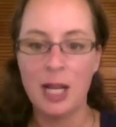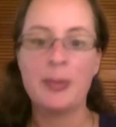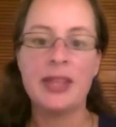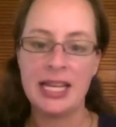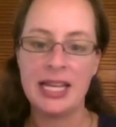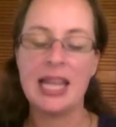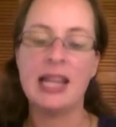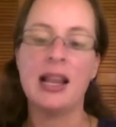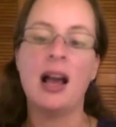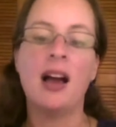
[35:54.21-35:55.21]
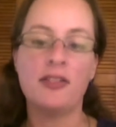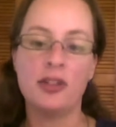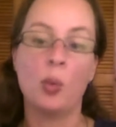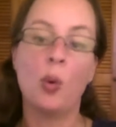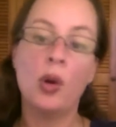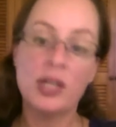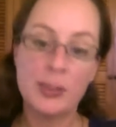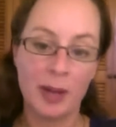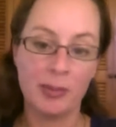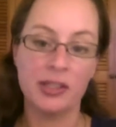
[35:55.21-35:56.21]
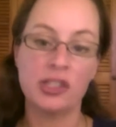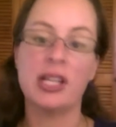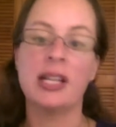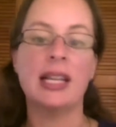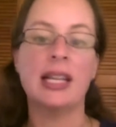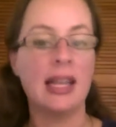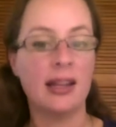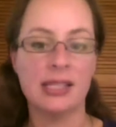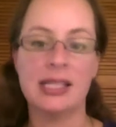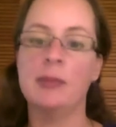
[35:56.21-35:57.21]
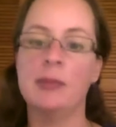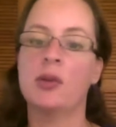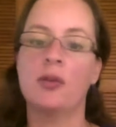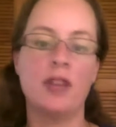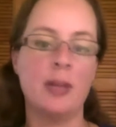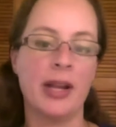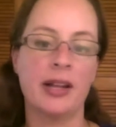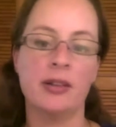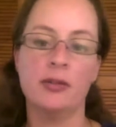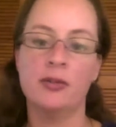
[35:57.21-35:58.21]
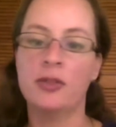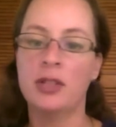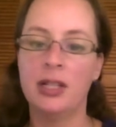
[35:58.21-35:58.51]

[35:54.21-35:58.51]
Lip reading: But then again, after it was published, and again, the same sort of feedback of,